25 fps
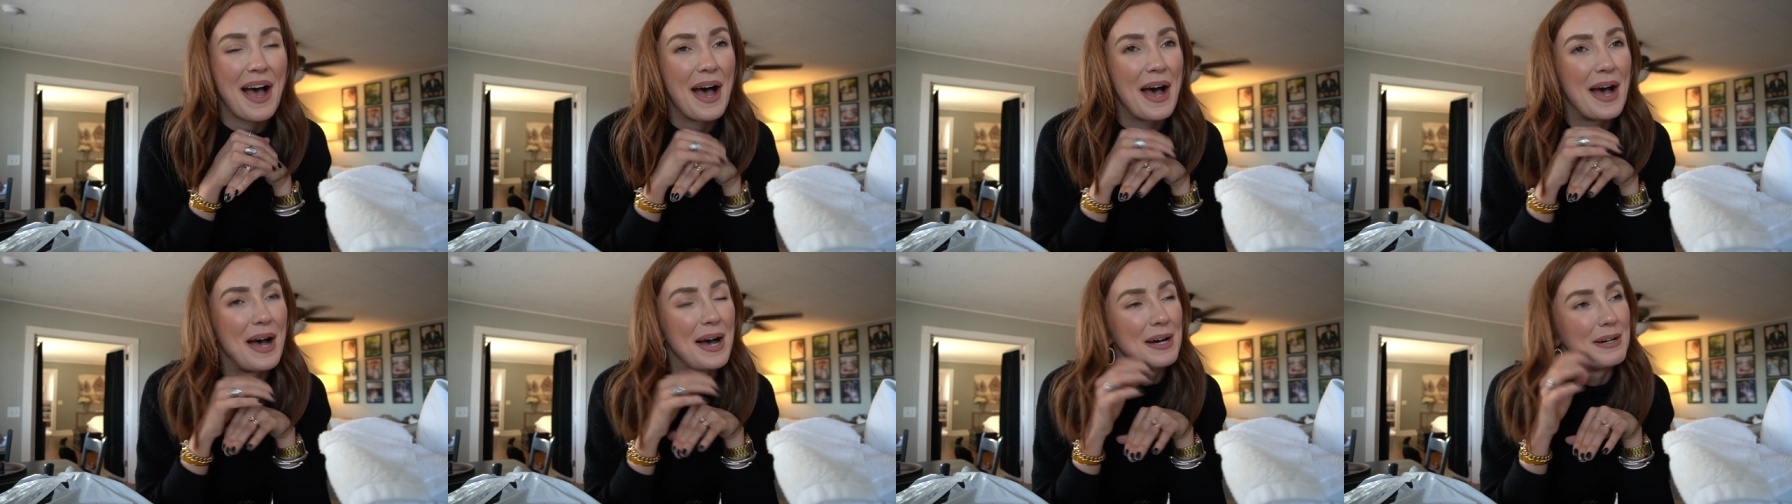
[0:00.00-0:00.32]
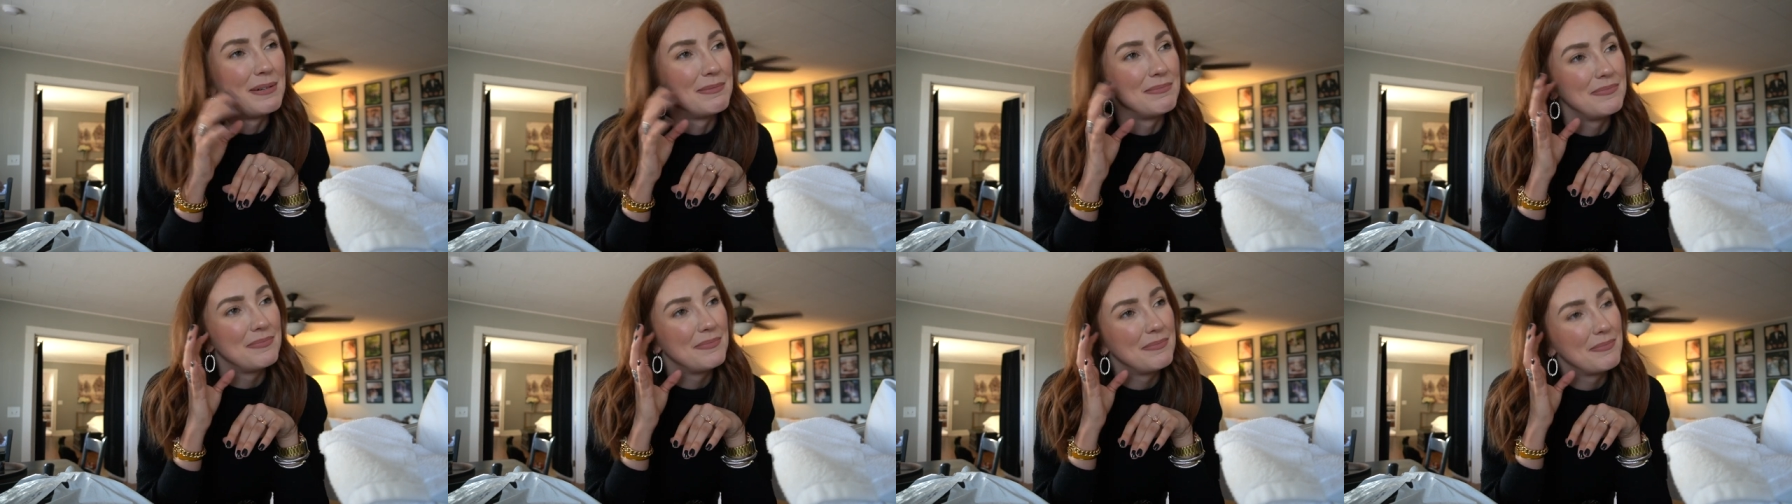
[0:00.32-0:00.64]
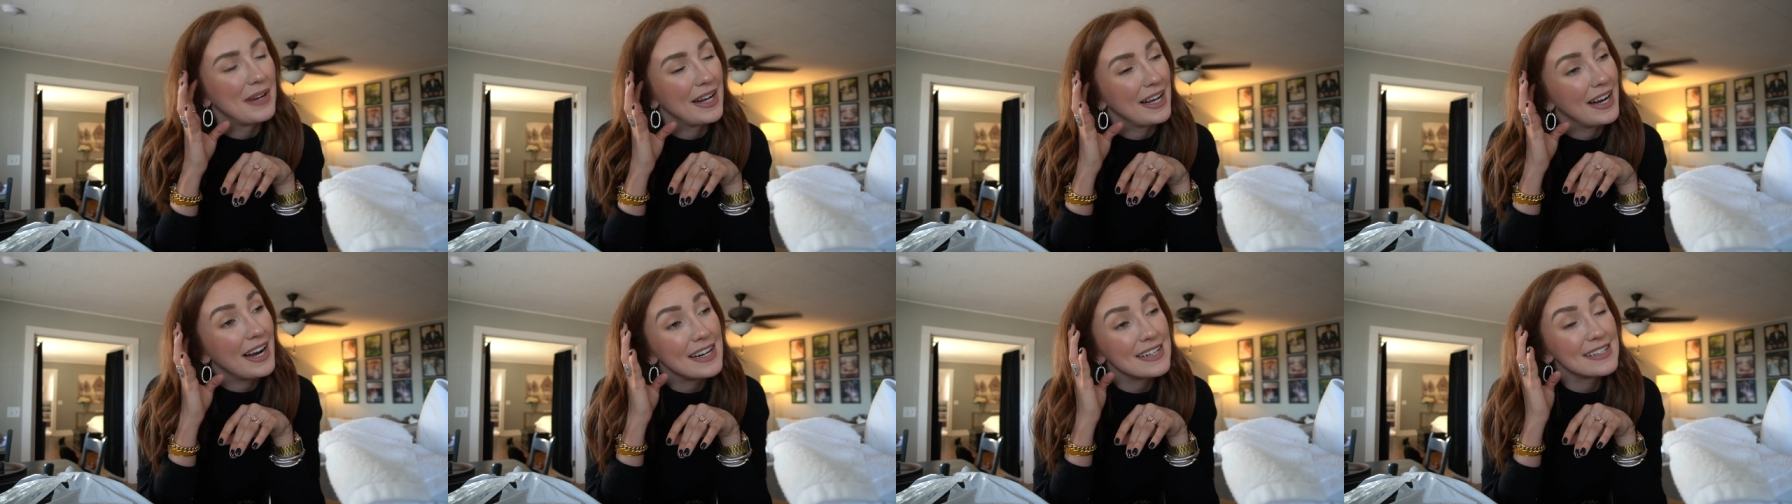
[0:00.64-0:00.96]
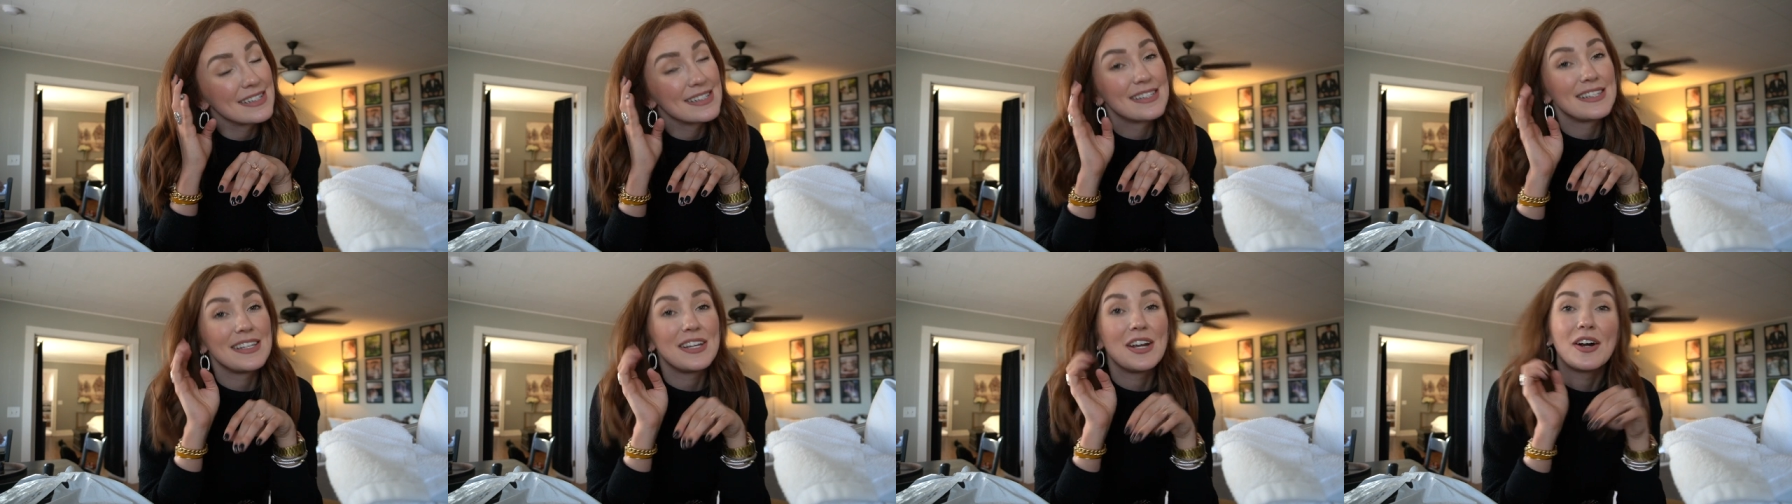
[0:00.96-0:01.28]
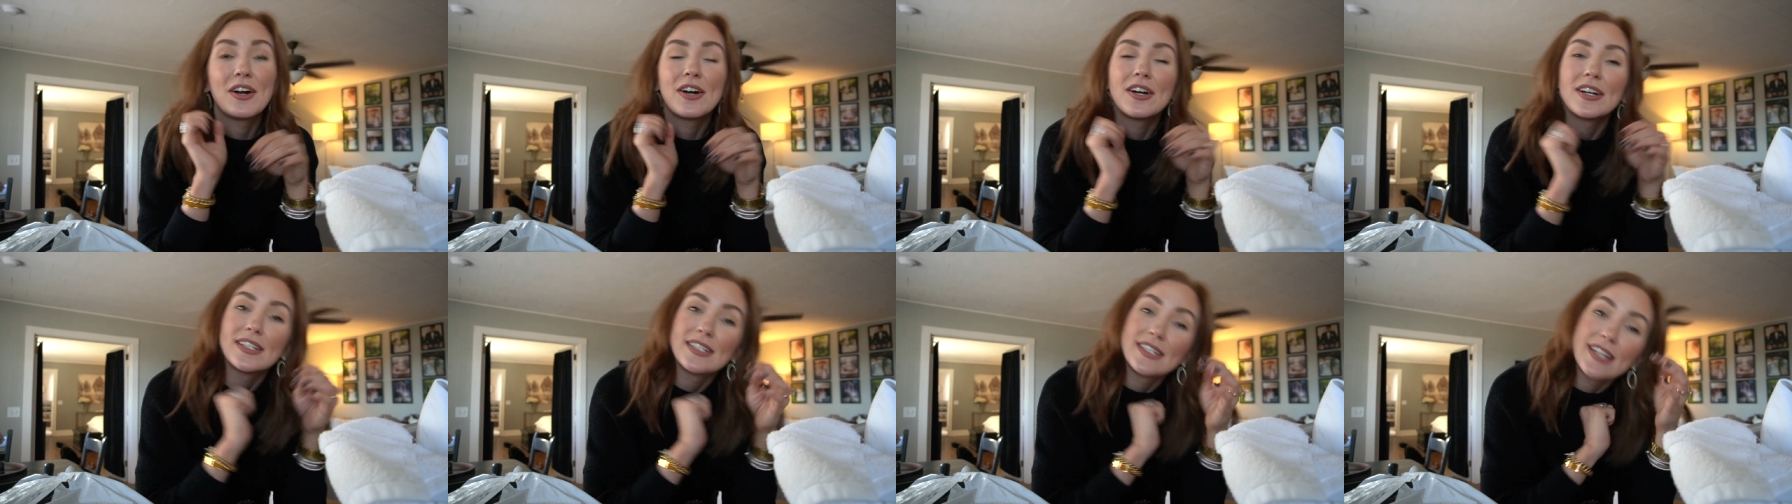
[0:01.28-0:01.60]
Um, but I got to see
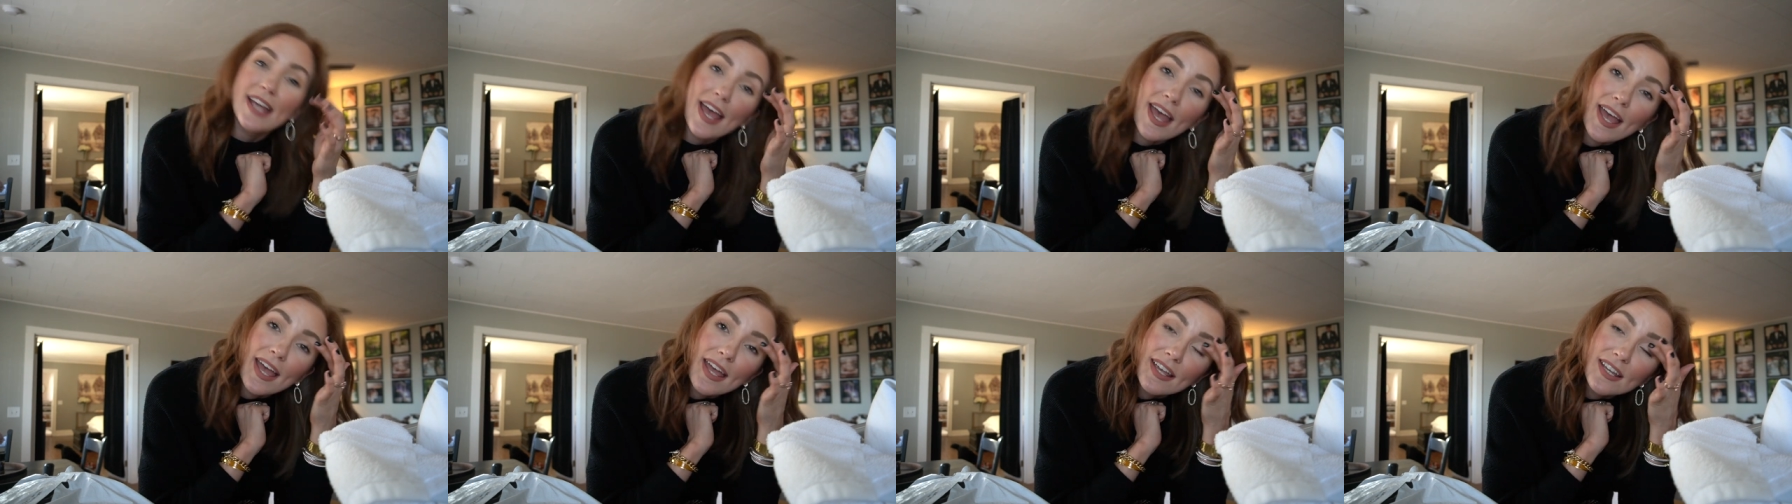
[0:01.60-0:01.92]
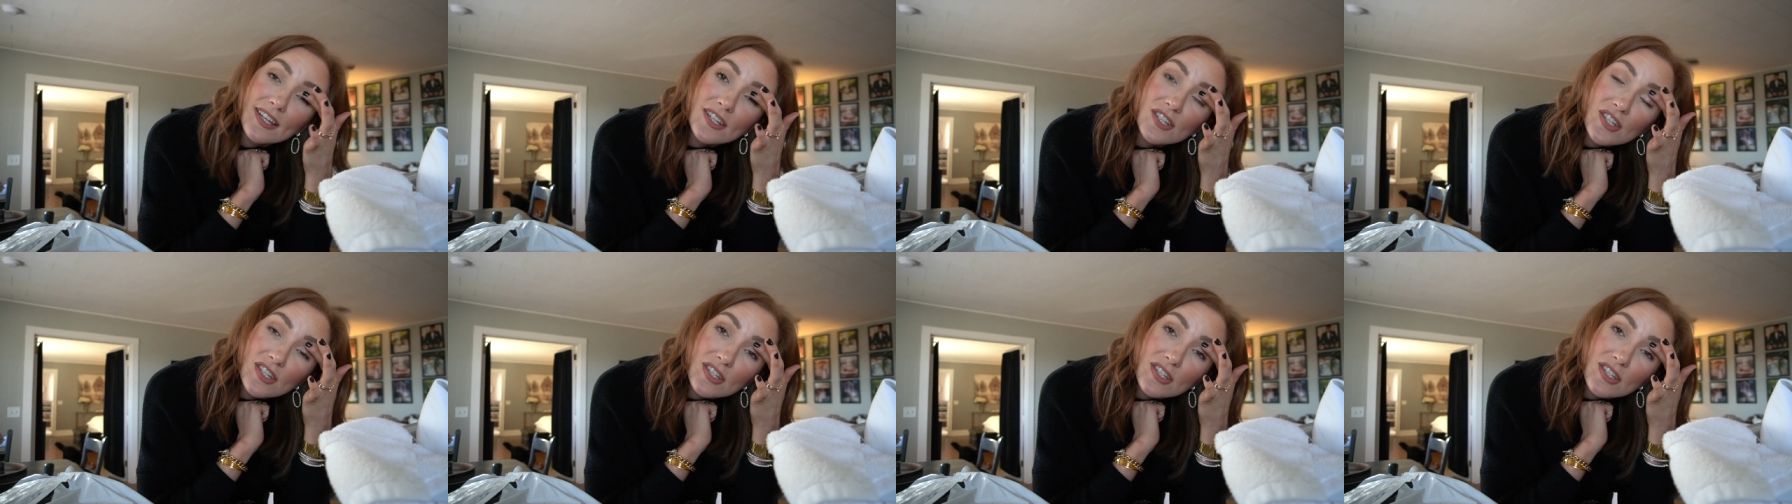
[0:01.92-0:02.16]
her today because